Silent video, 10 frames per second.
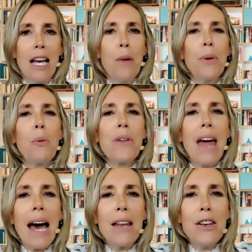but
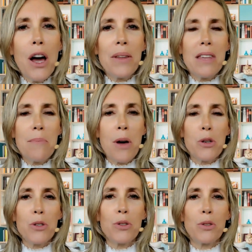without knowing the
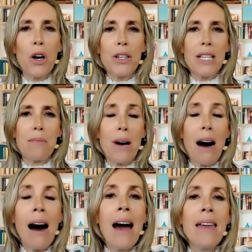emotional content
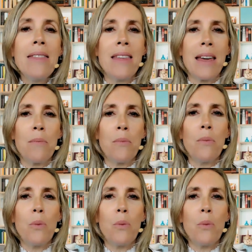behind them,